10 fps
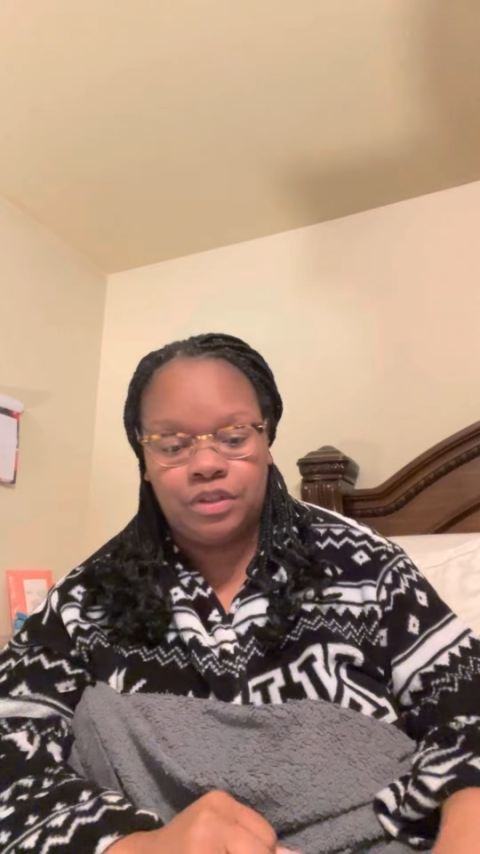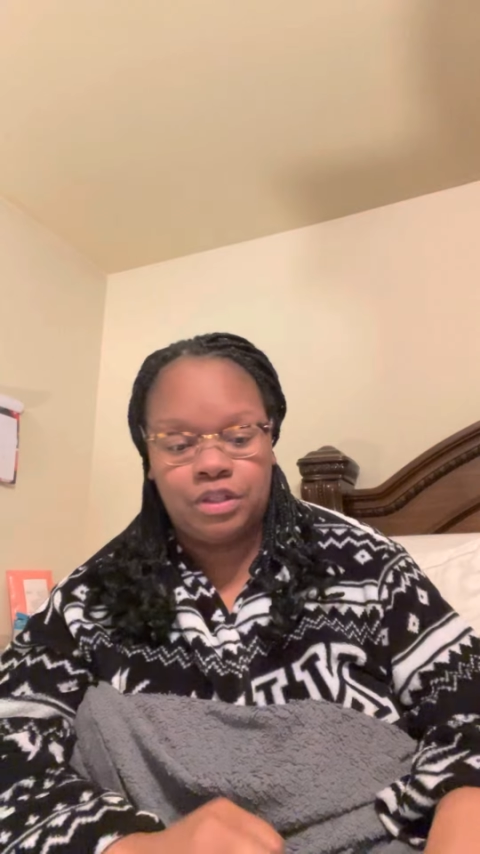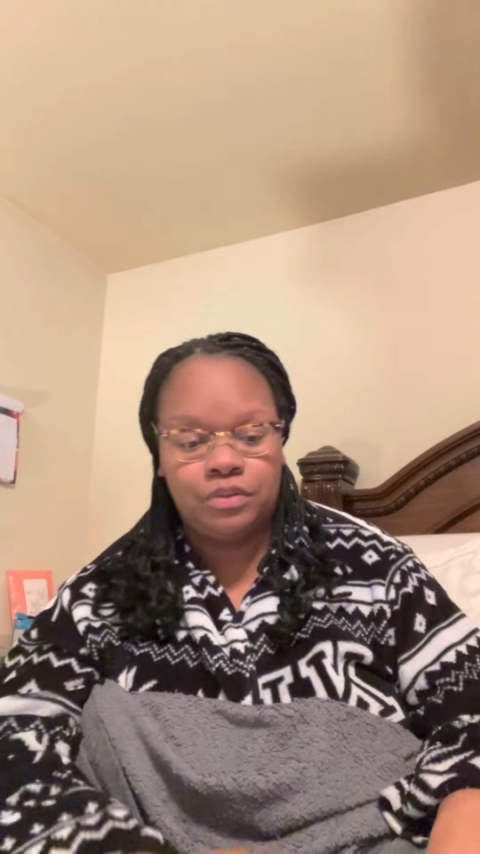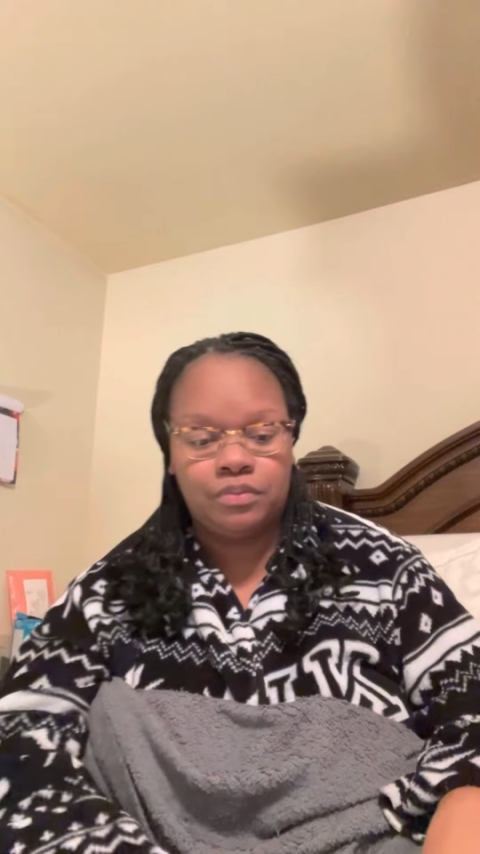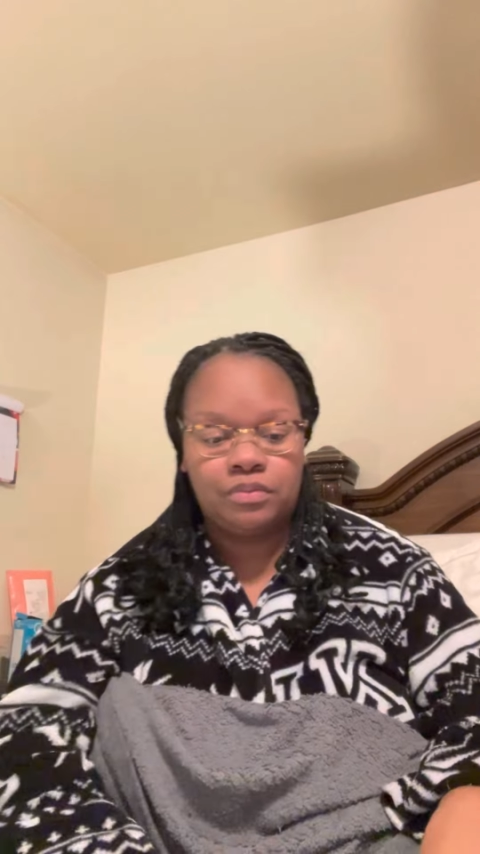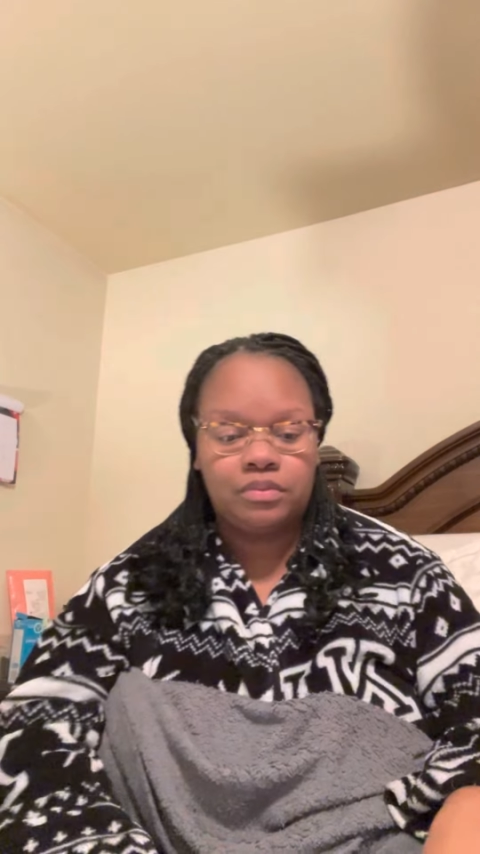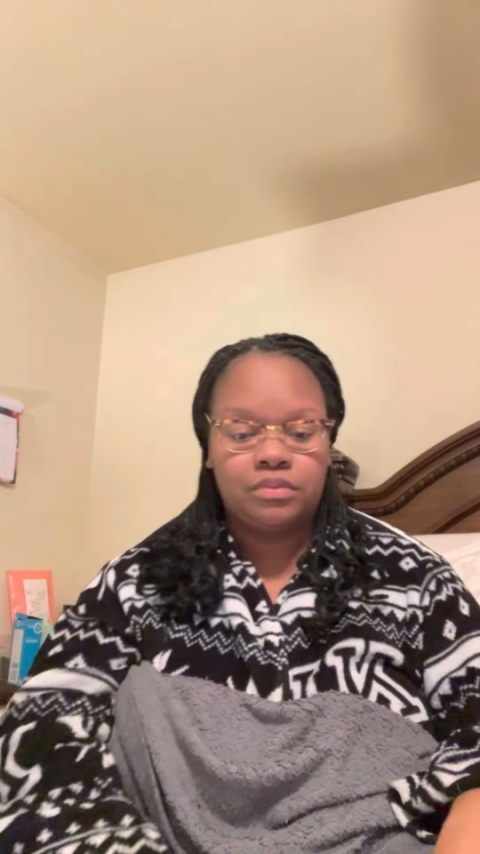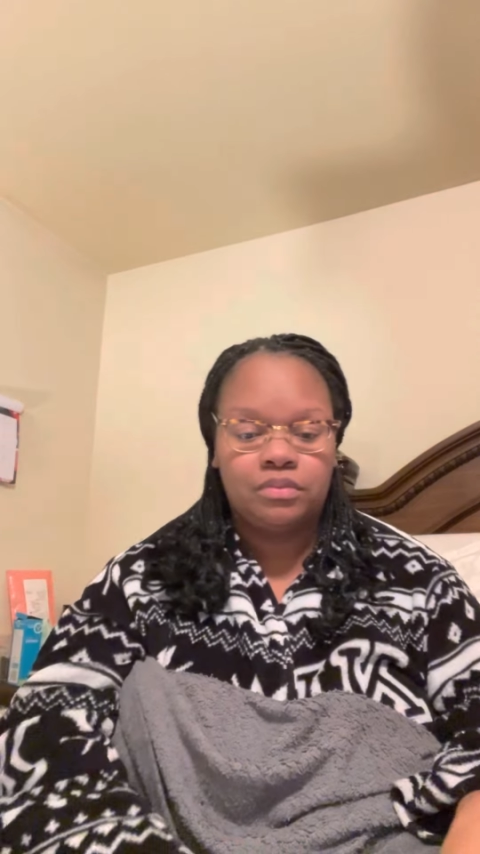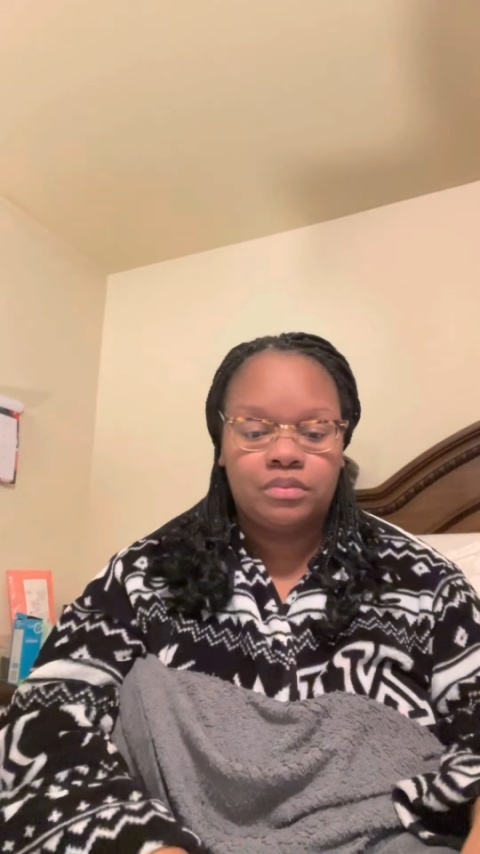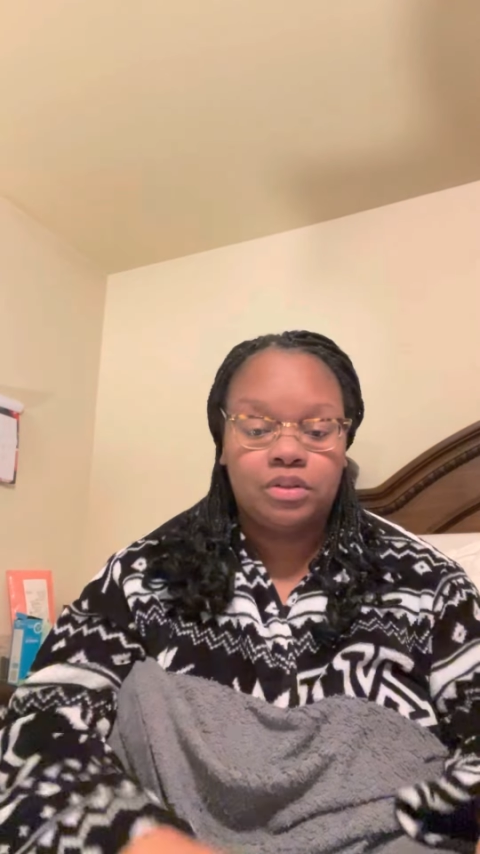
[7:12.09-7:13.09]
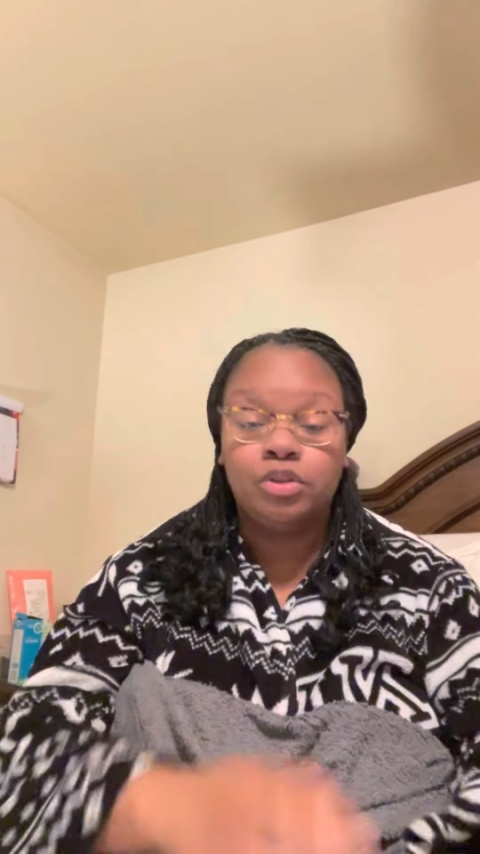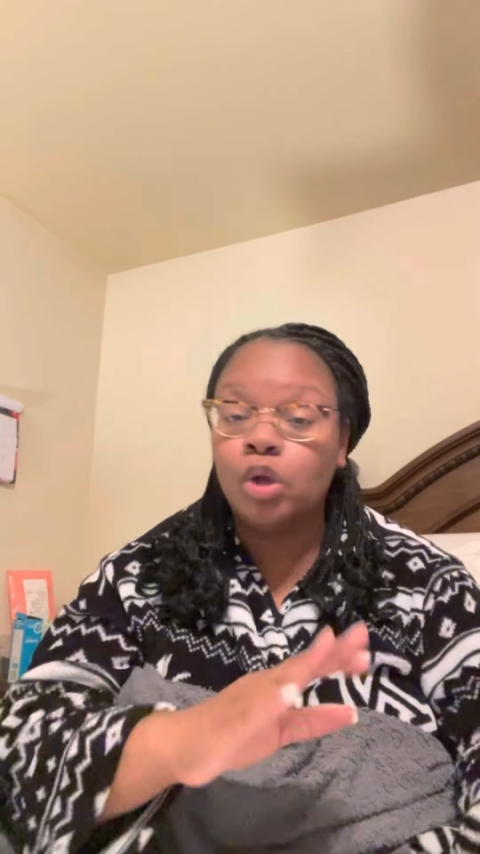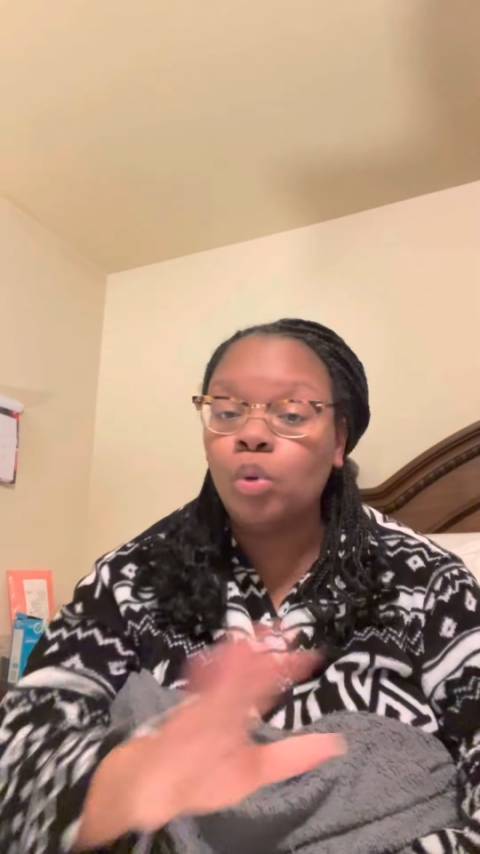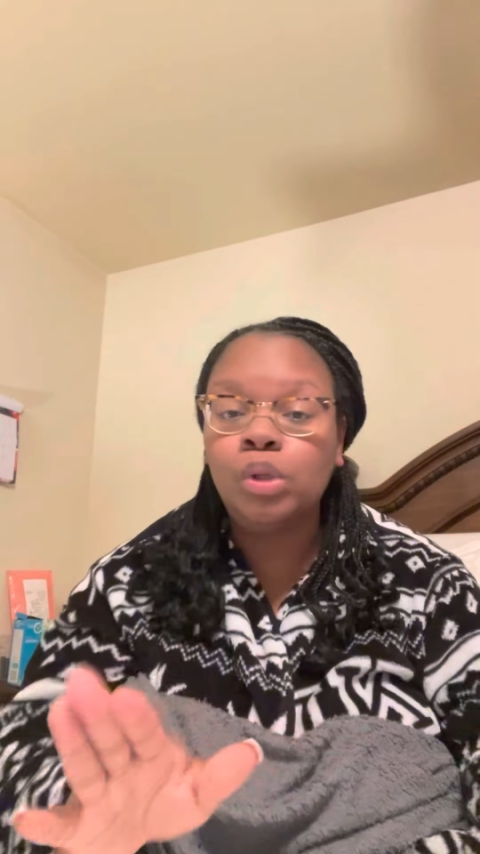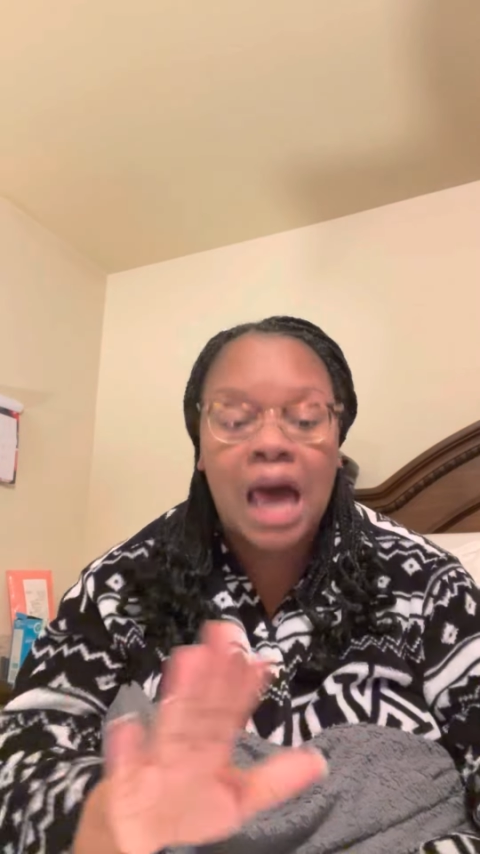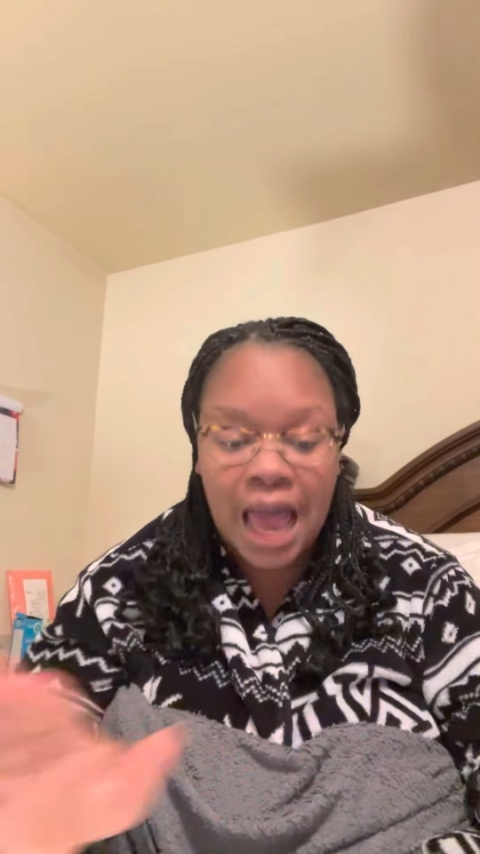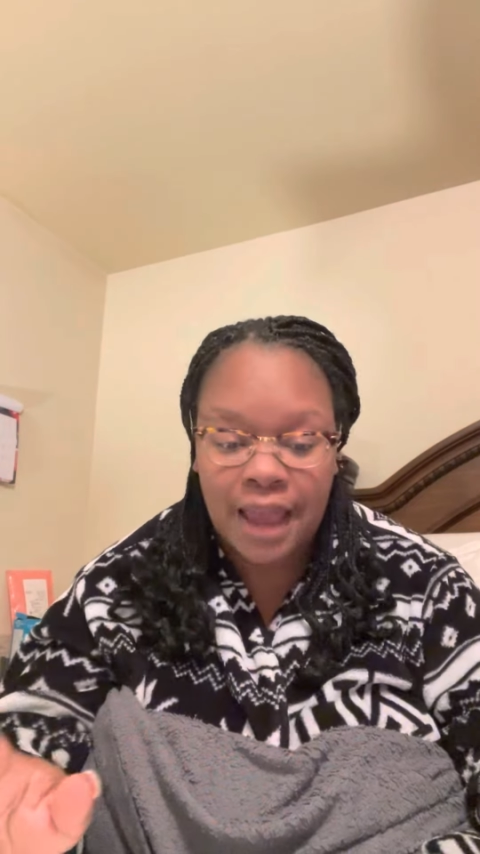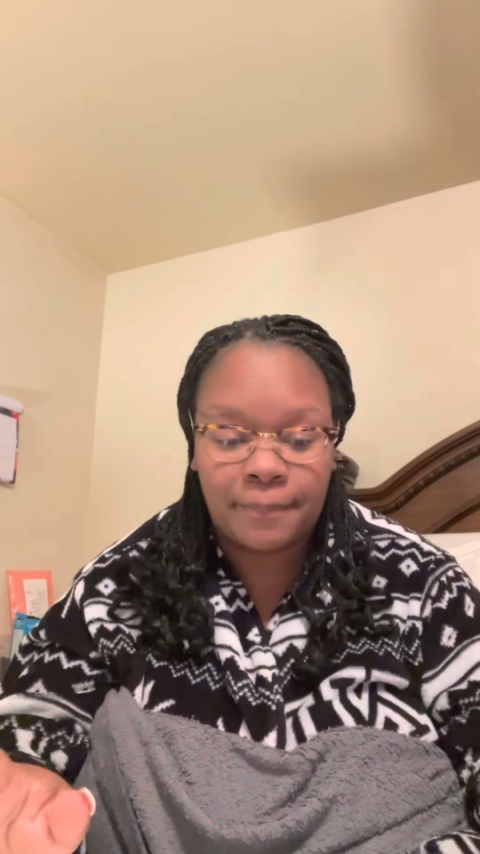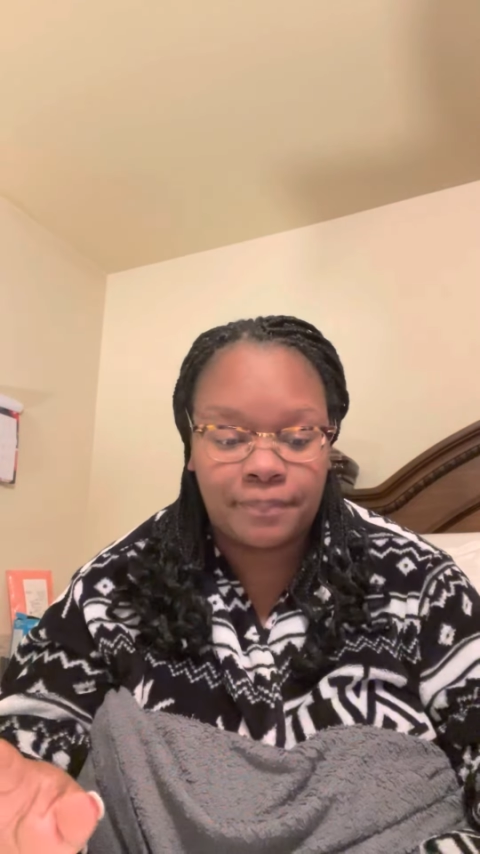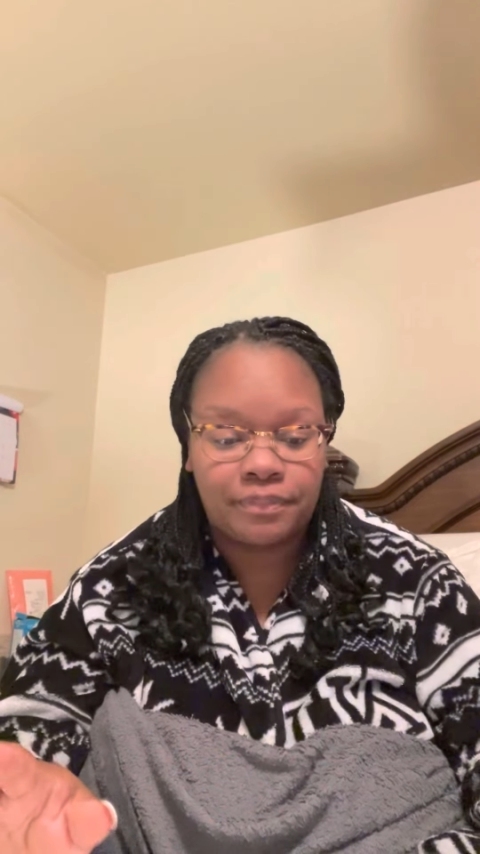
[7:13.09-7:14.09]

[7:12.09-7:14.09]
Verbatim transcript: you. No lie.